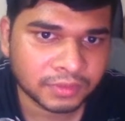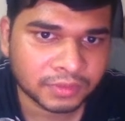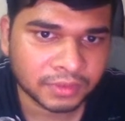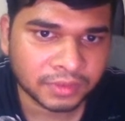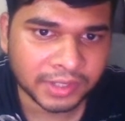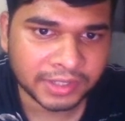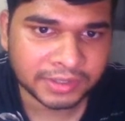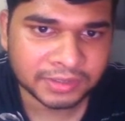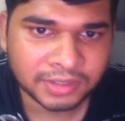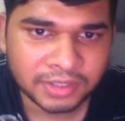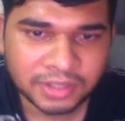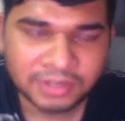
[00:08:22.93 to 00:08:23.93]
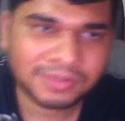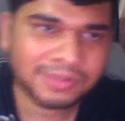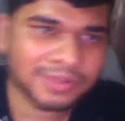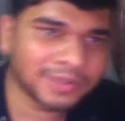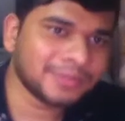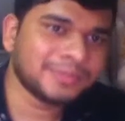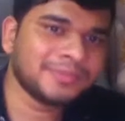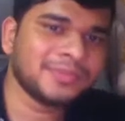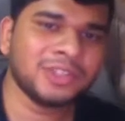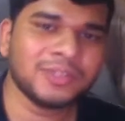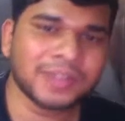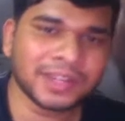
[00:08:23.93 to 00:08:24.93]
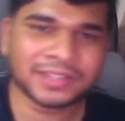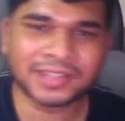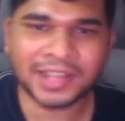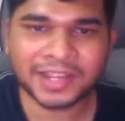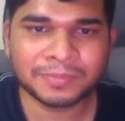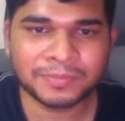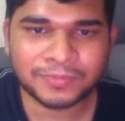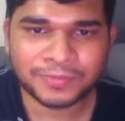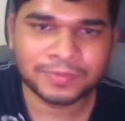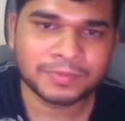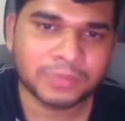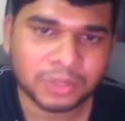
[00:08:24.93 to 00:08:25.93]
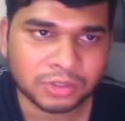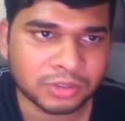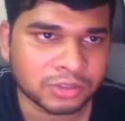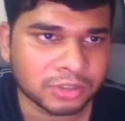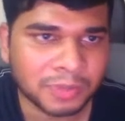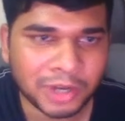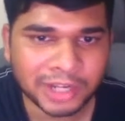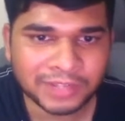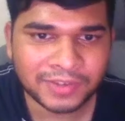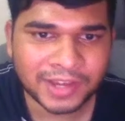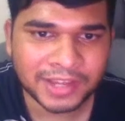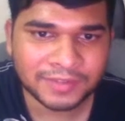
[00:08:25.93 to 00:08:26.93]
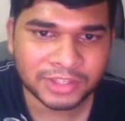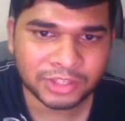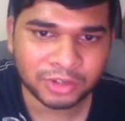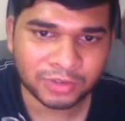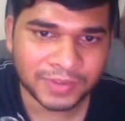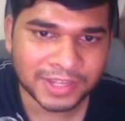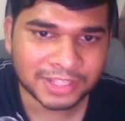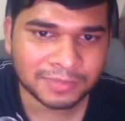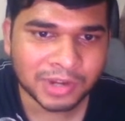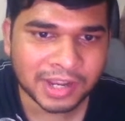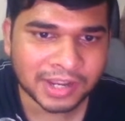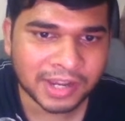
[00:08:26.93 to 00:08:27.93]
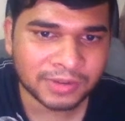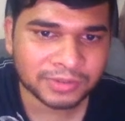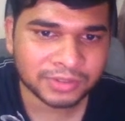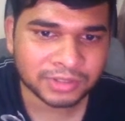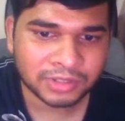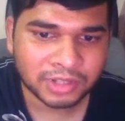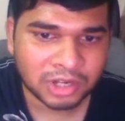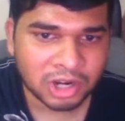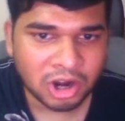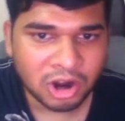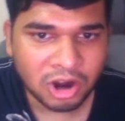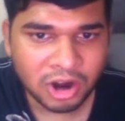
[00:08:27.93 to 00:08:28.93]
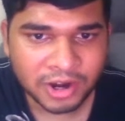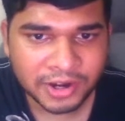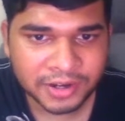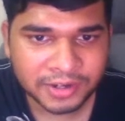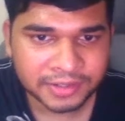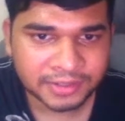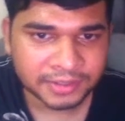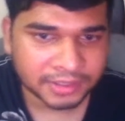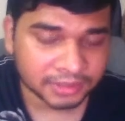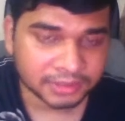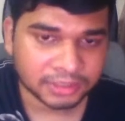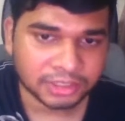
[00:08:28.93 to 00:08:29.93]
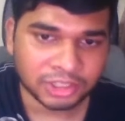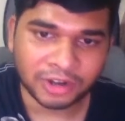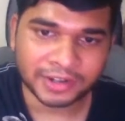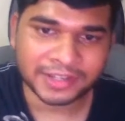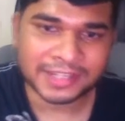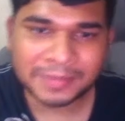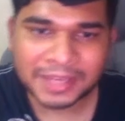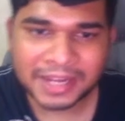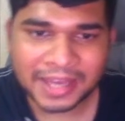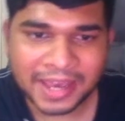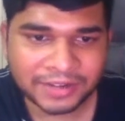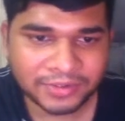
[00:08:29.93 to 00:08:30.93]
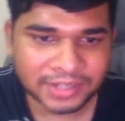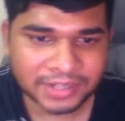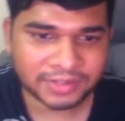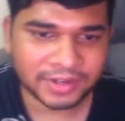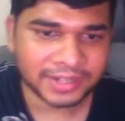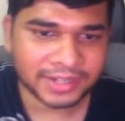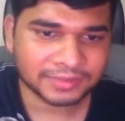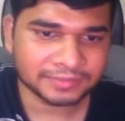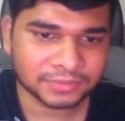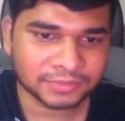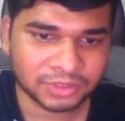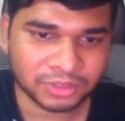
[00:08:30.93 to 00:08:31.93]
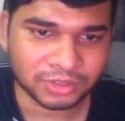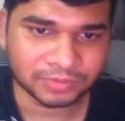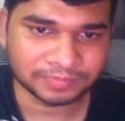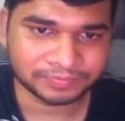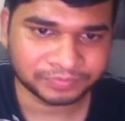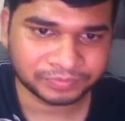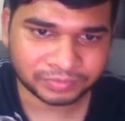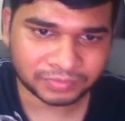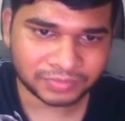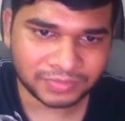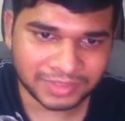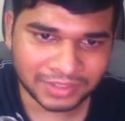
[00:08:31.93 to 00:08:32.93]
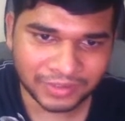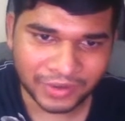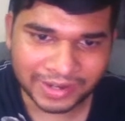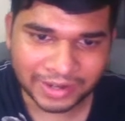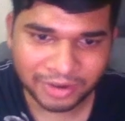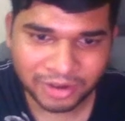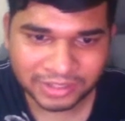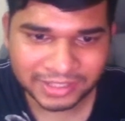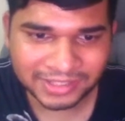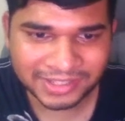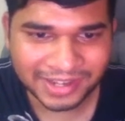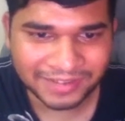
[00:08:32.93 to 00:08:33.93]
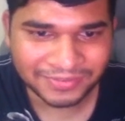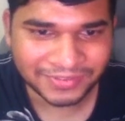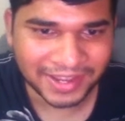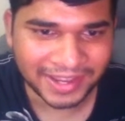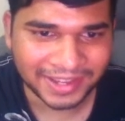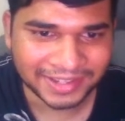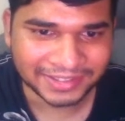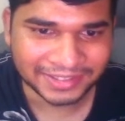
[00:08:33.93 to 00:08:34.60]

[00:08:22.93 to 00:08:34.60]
right? So you can sign up to Spotify with your Facebook account or your email address, right? So write down all the stuff, and